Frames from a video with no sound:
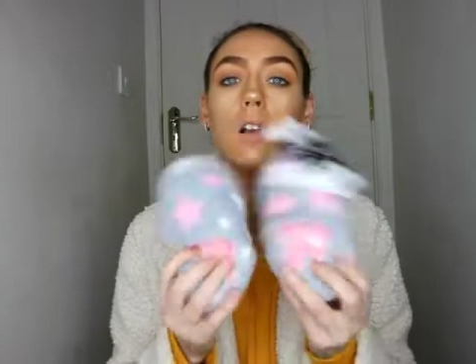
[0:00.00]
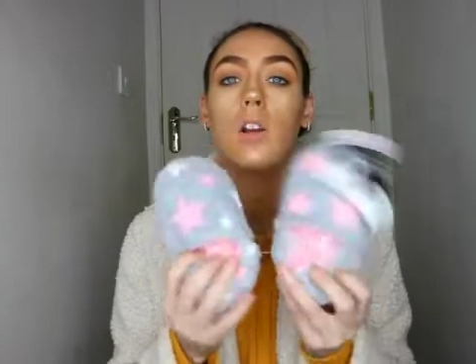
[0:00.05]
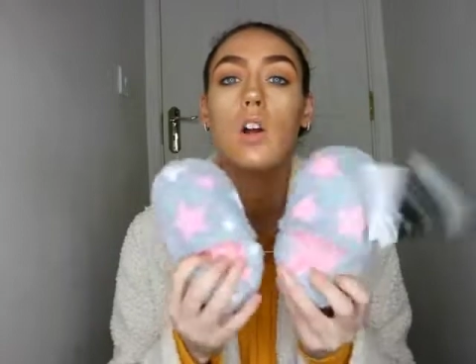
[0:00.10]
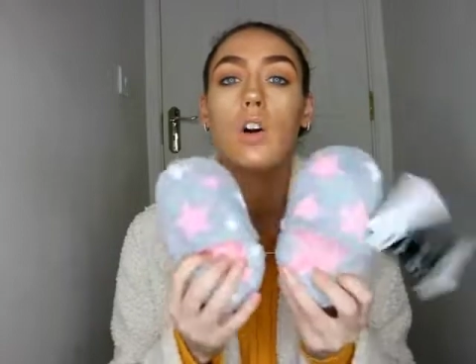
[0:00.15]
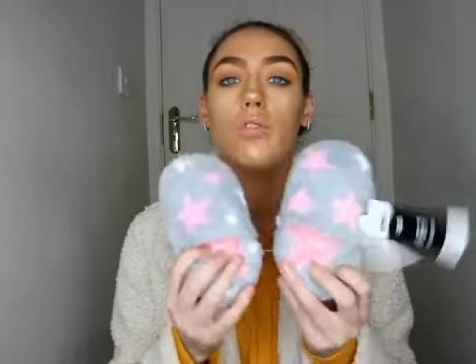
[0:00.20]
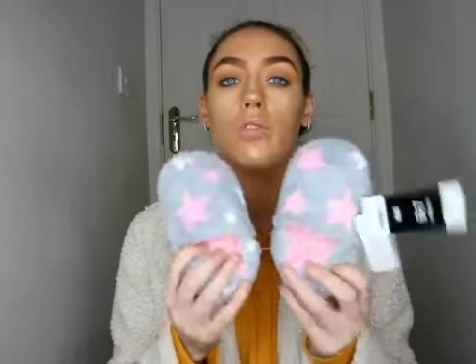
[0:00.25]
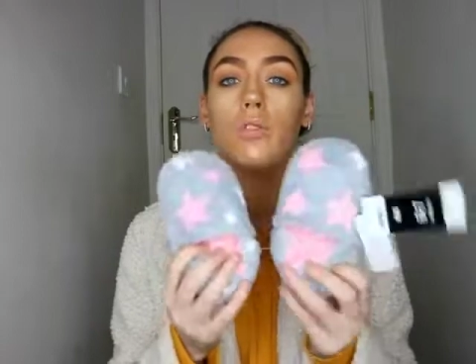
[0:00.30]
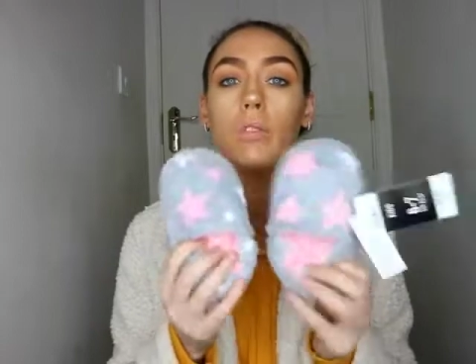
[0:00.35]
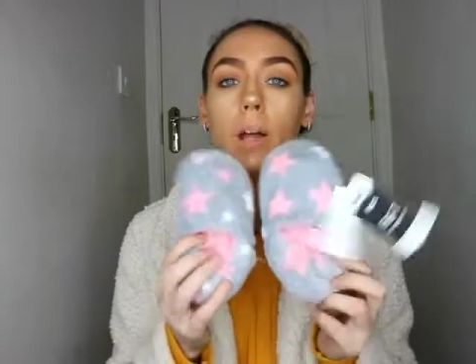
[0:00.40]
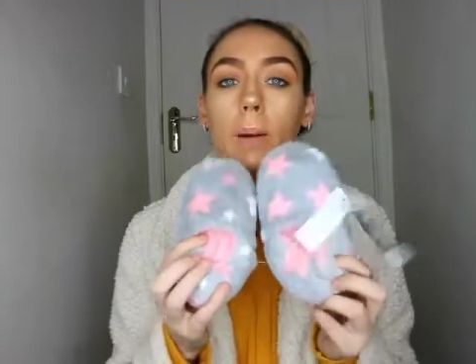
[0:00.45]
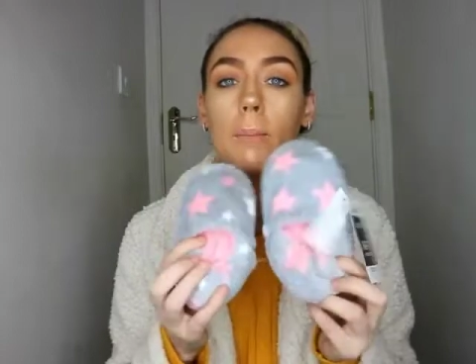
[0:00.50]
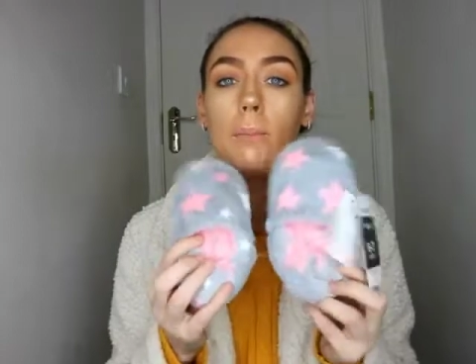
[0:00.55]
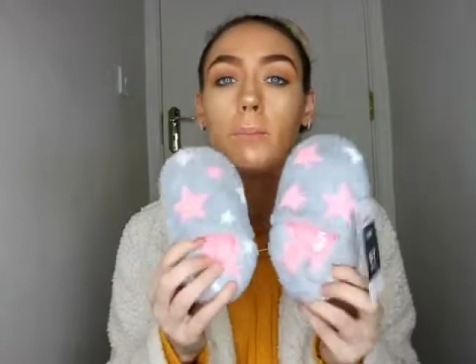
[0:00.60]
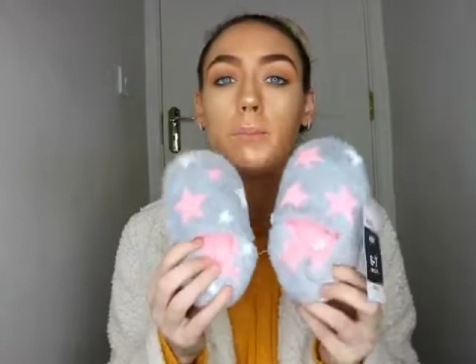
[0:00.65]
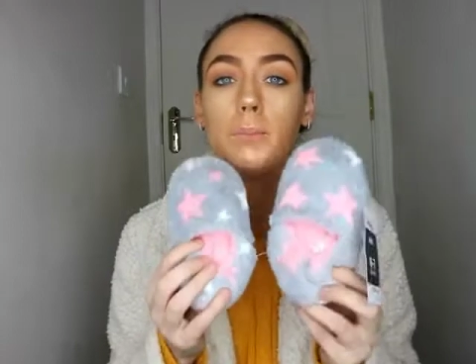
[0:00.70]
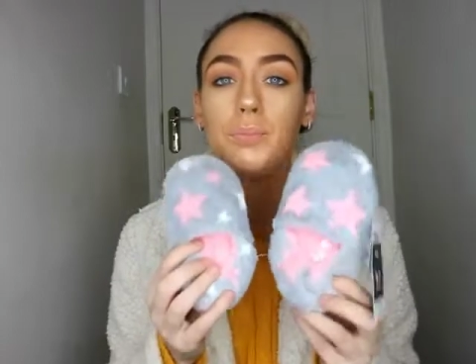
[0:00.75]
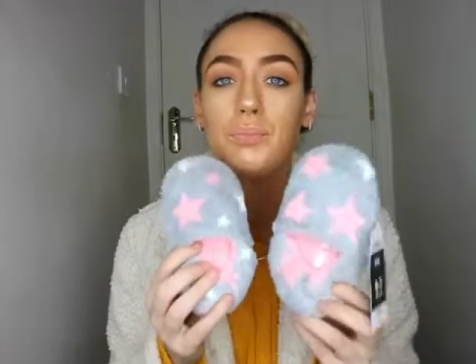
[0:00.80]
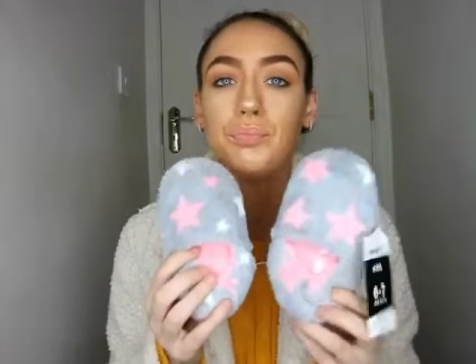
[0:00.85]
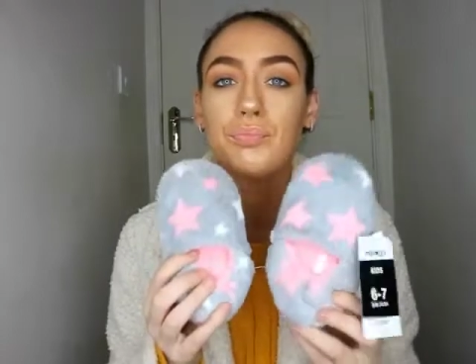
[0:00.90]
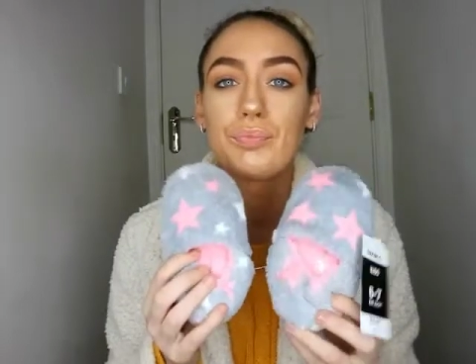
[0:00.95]
Love them.
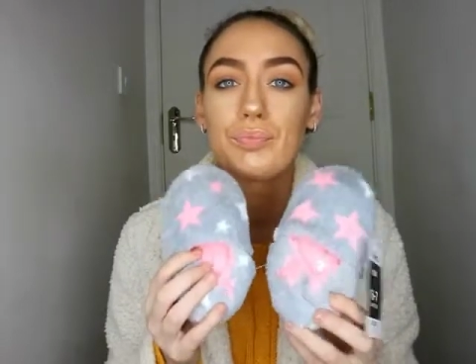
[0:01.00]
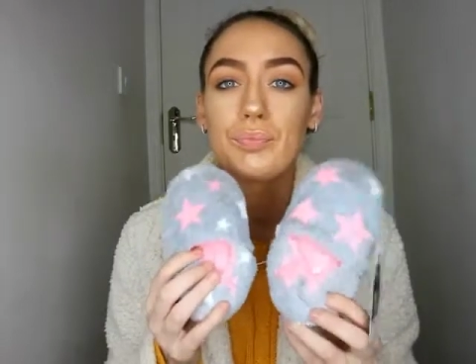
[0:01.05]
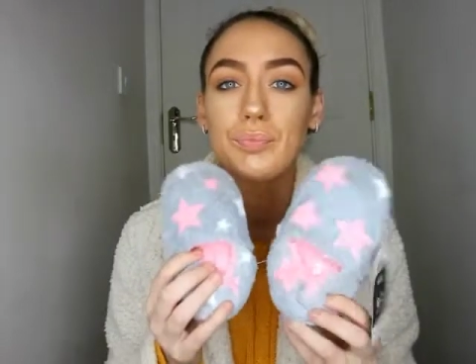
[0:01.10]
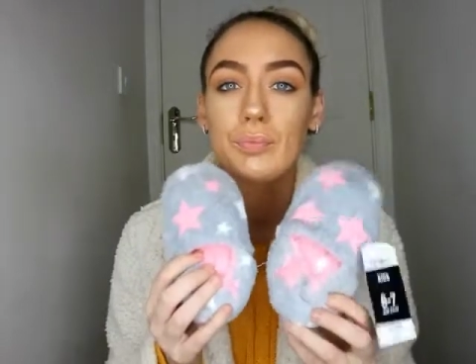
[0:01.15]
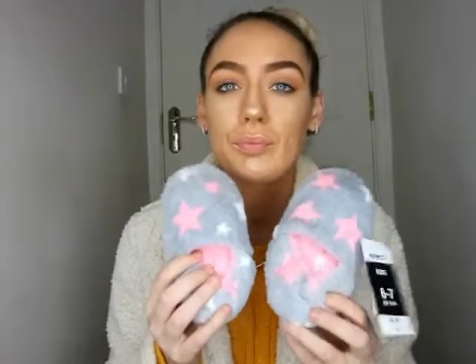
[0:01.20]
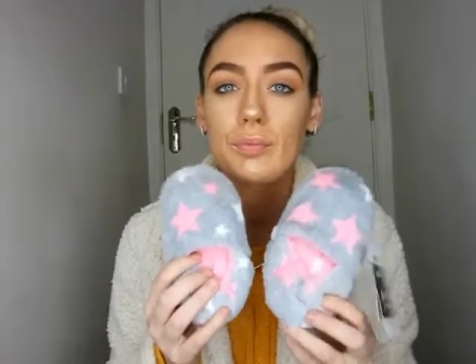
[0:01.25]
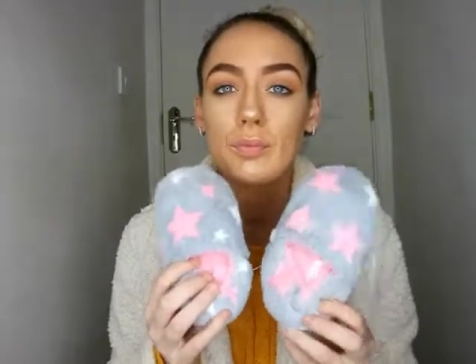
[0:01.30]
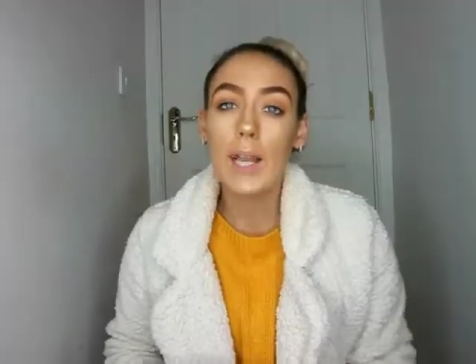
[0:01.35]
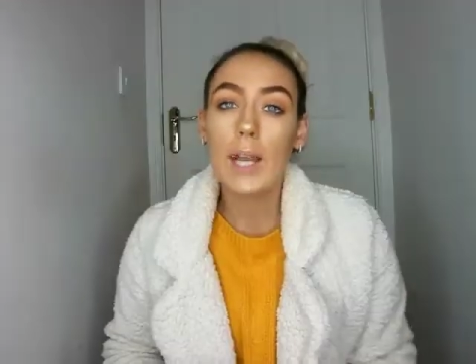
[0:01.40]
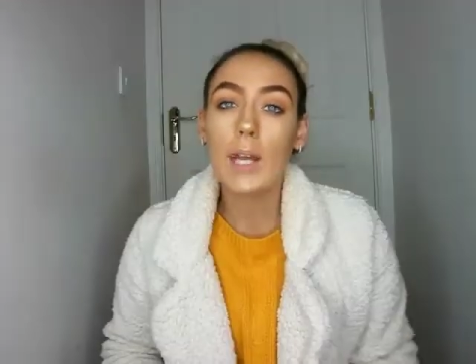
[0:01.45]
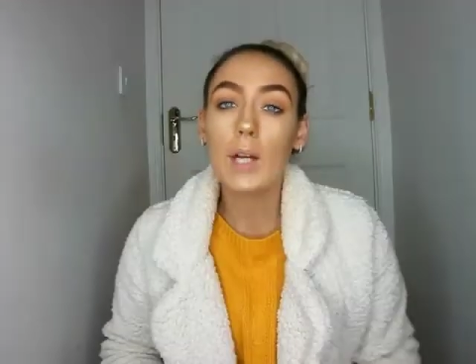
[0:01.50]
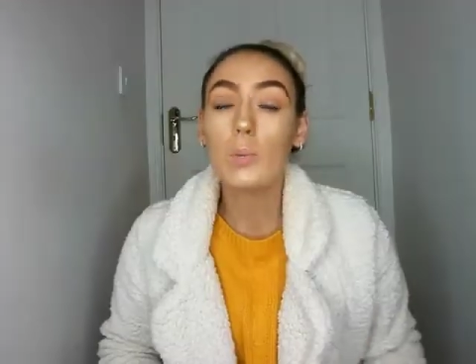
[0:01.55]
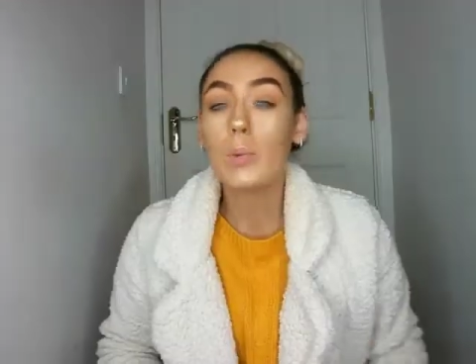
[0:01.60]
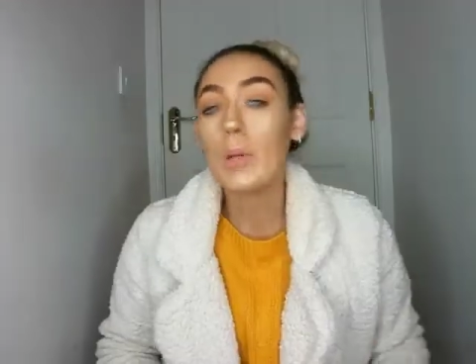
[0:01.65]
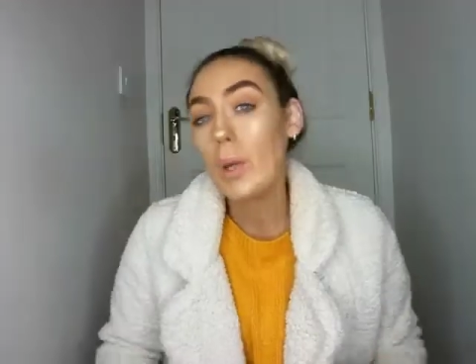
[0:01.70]
Again,